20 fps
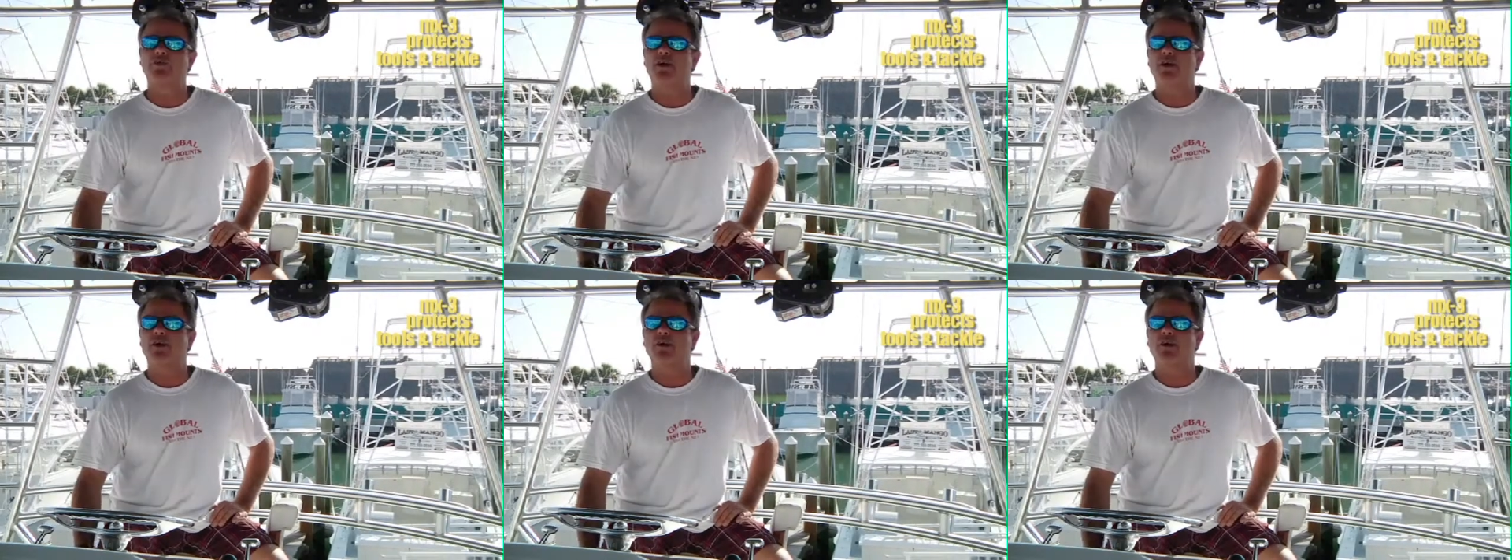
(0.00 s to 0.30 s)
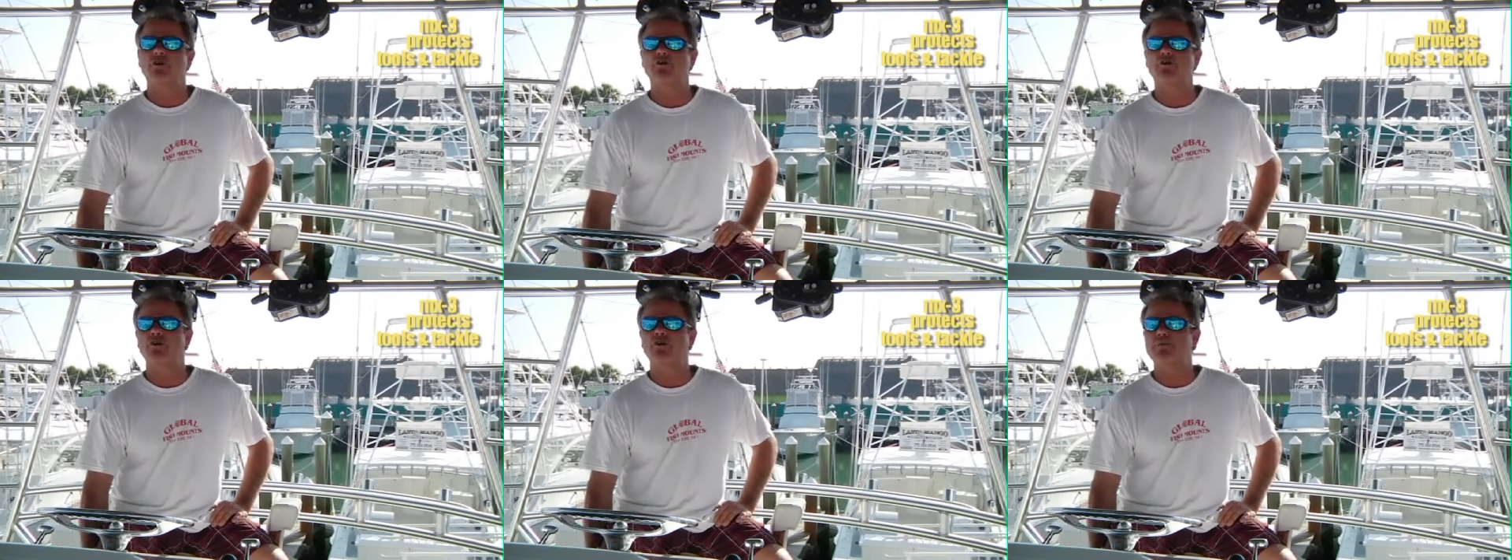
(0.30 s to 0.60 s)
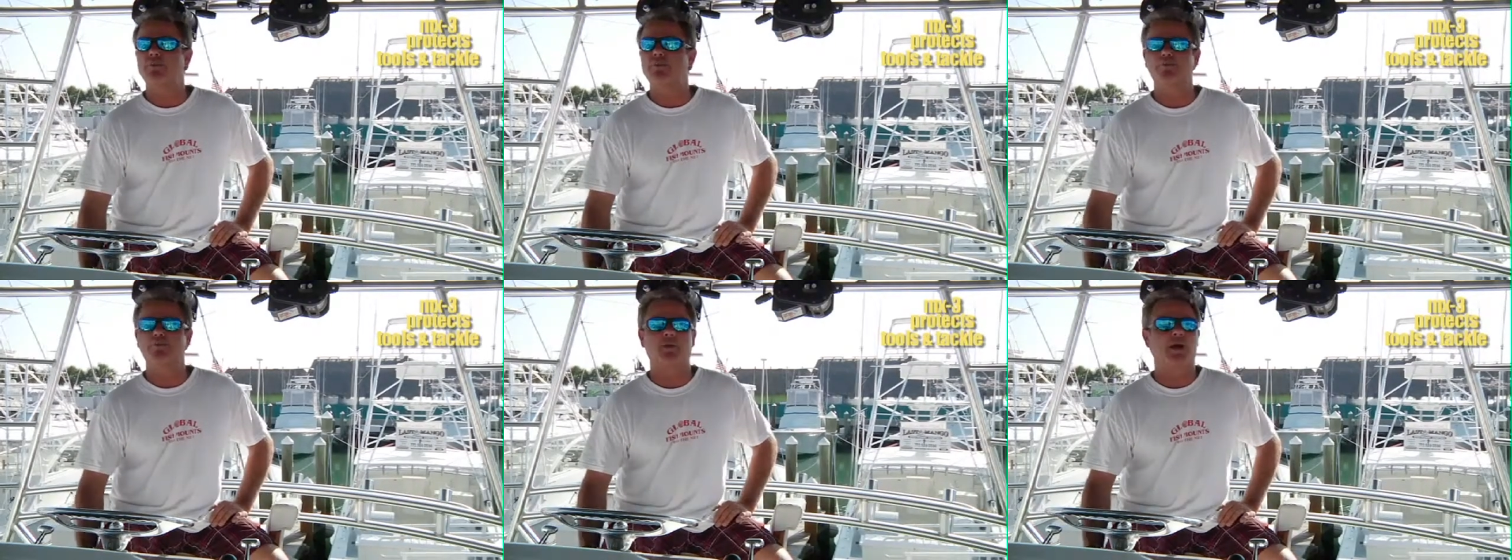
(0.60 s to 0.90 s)
Our
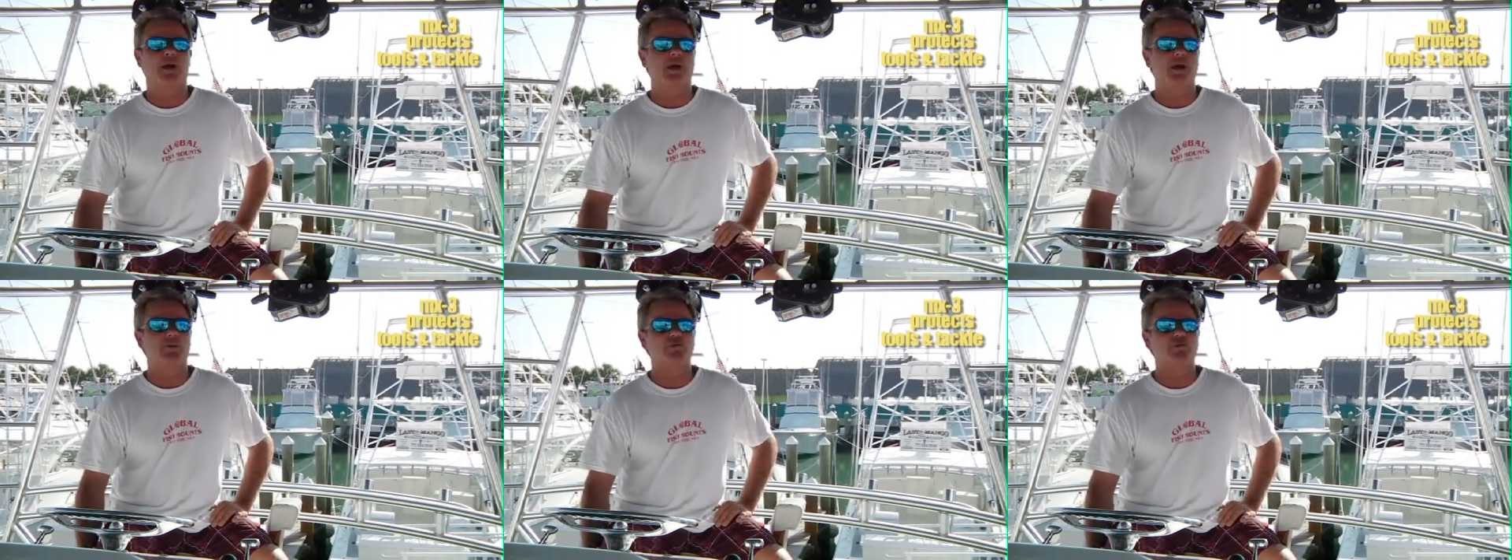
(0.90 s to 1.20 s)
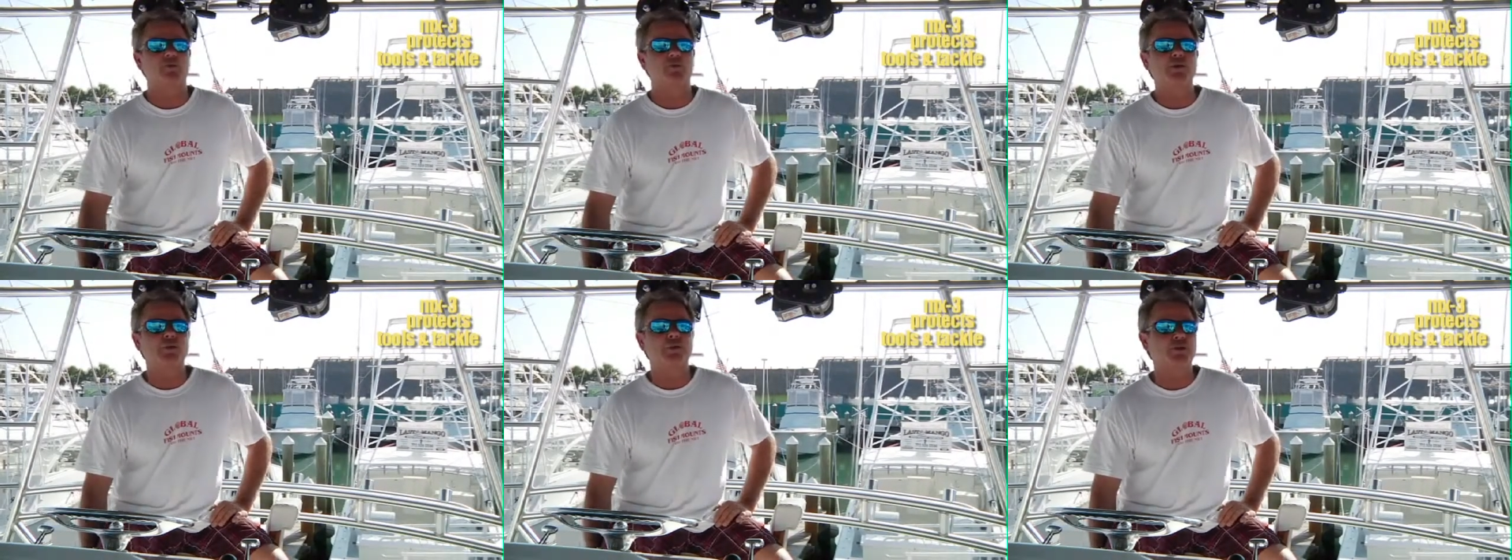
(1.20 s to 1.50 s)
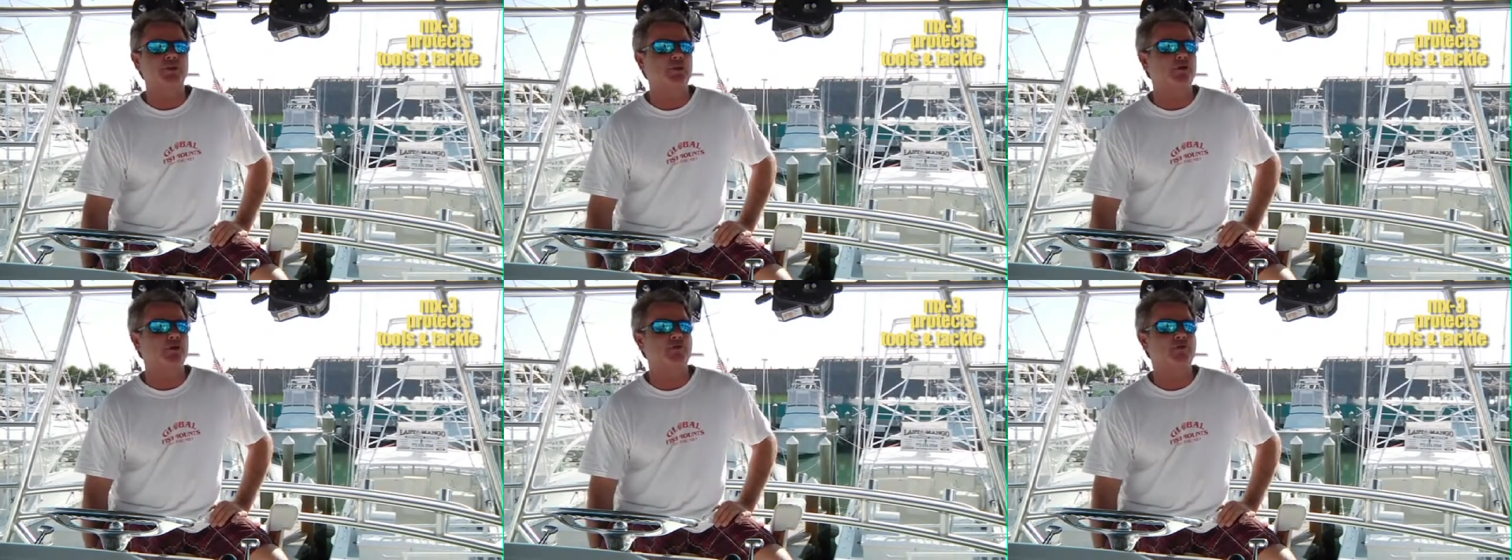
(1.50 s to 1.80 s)
crimp and pliers, we
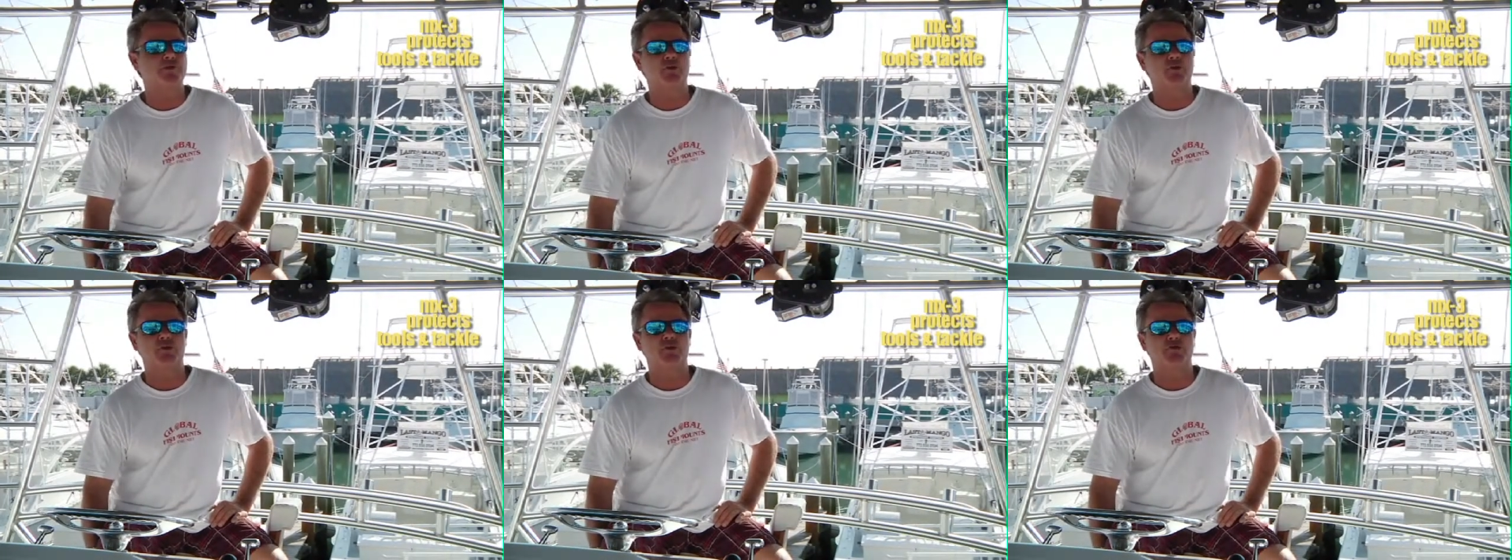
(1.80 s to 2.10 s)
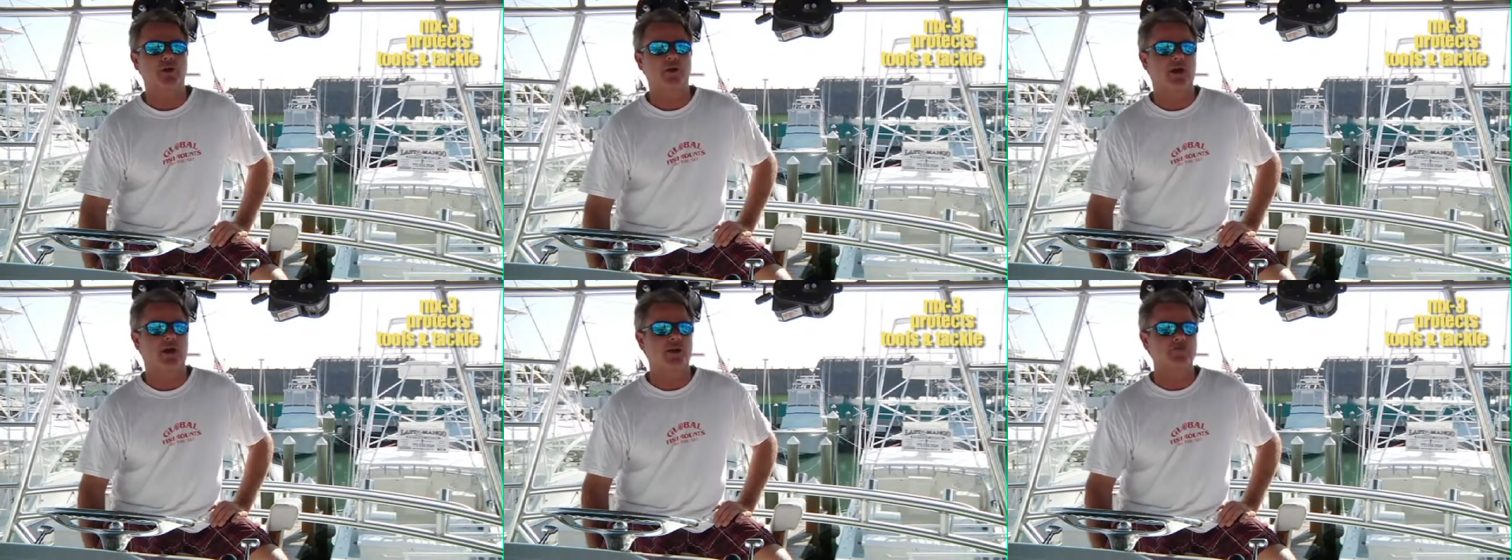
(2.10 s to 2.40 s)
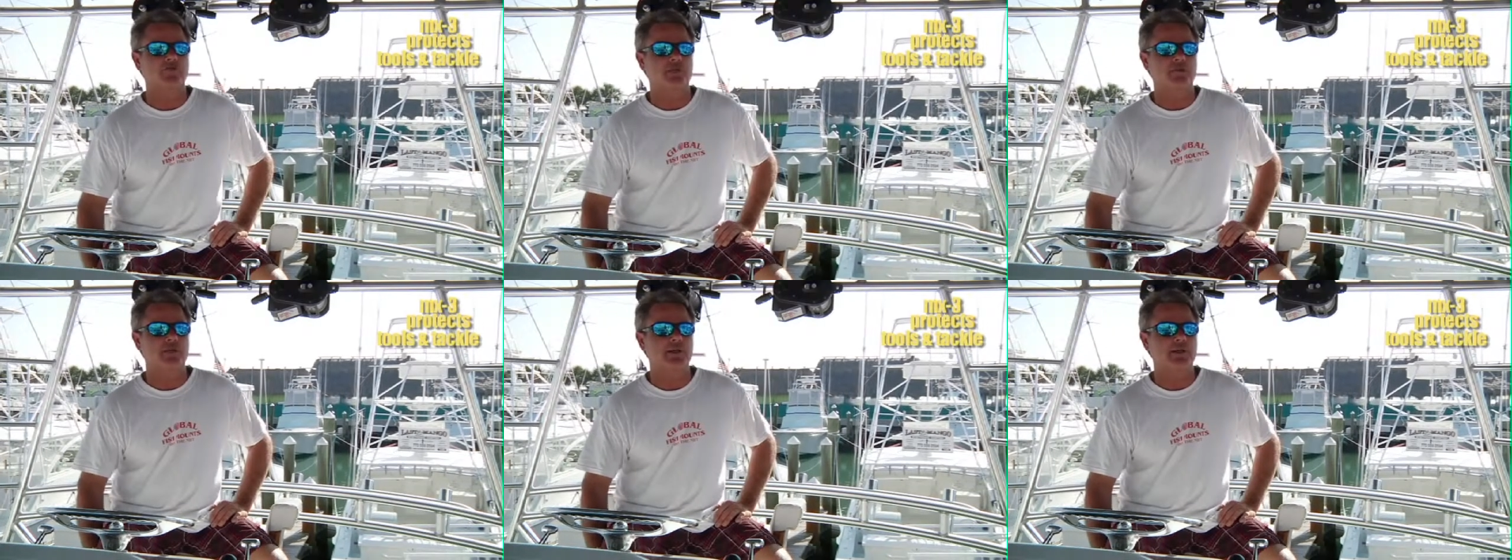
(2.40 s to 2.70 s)
would go through those
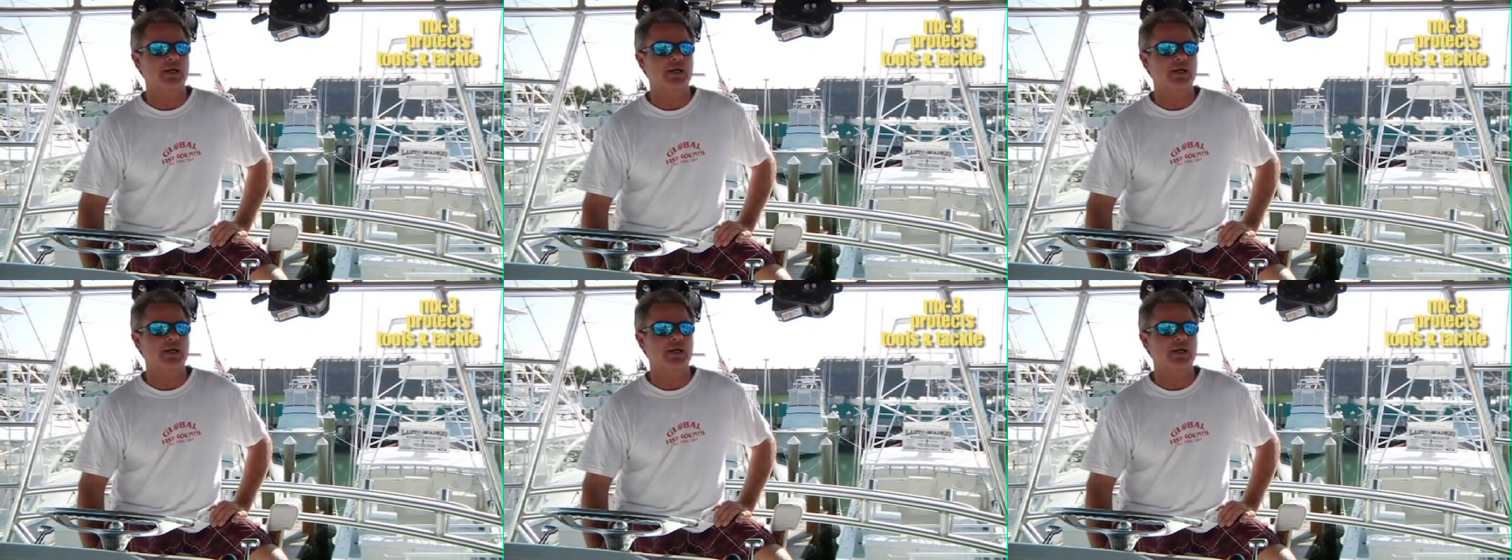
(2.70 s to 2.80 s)
constantly.